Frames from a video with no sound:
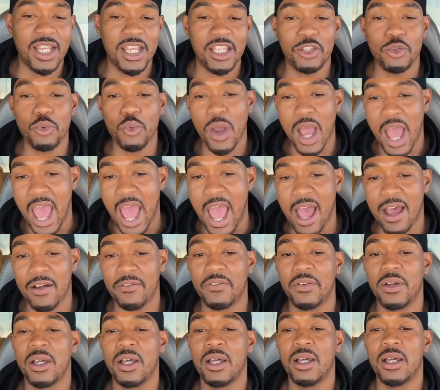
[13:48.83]
then you
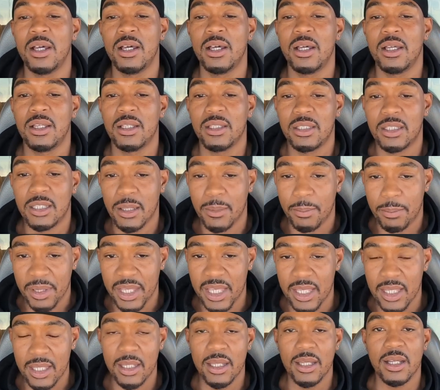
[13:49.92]
have to
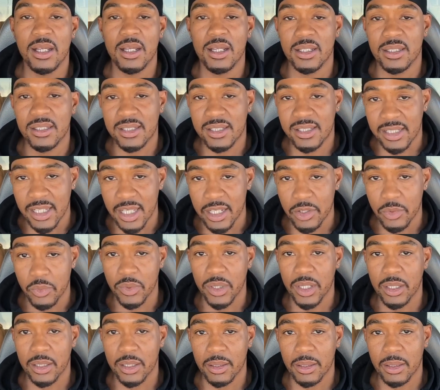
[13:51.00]
be
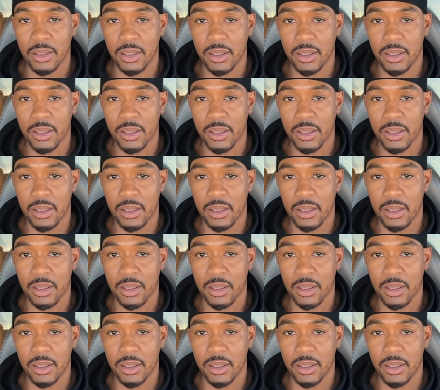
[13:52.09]
considerate.